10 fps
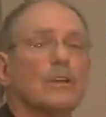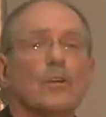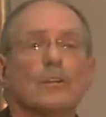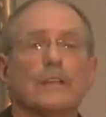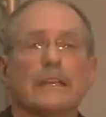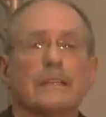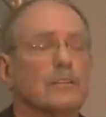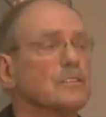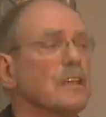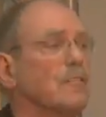Currently,
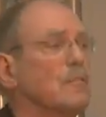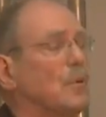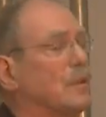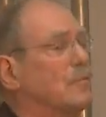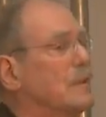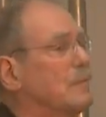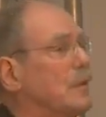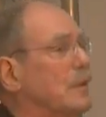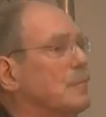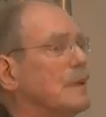there's 7.3
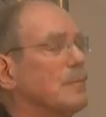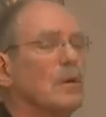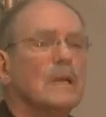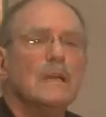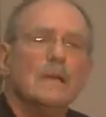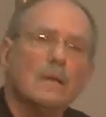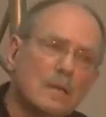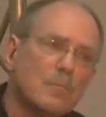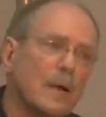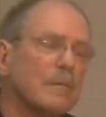billion people.
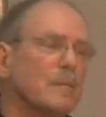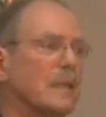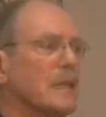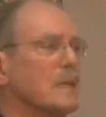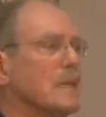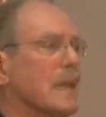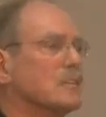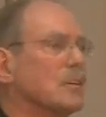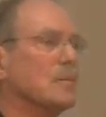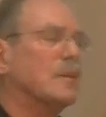Probably by the end of
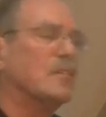next year, it'll be